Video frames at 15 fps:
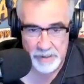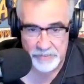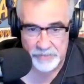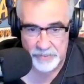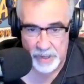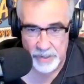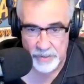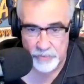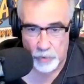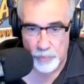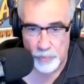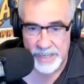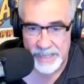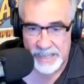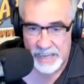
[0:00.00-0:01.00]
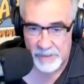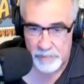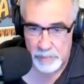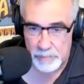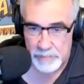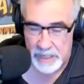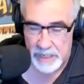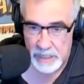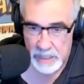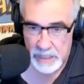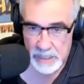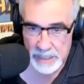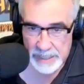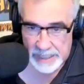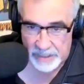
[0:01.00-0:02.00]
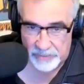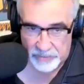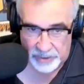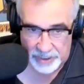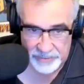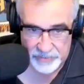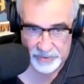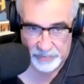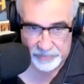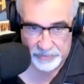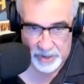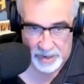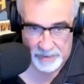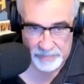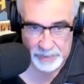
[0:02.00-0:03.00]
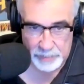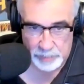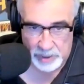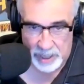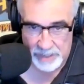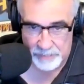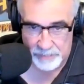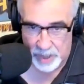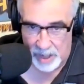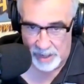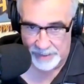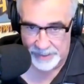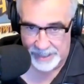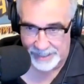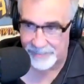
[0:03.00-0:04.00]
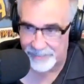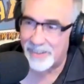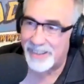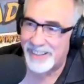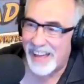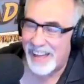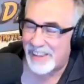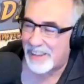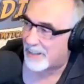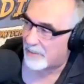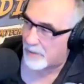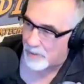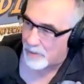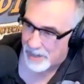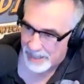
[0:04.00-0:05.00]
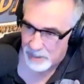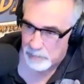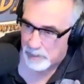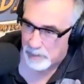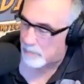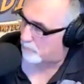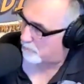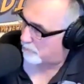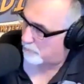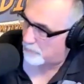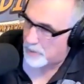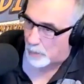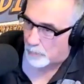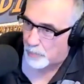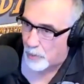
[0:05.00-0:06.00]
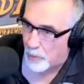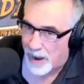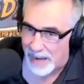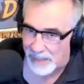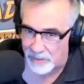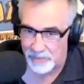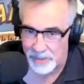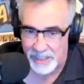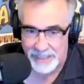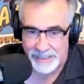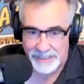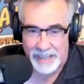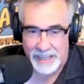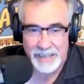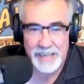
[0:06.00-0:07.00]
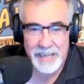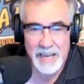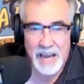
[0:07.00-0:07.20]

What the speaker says: My son has already given me his list of stuff he would like for the holidays. I like it. He's being, proactive. I like that.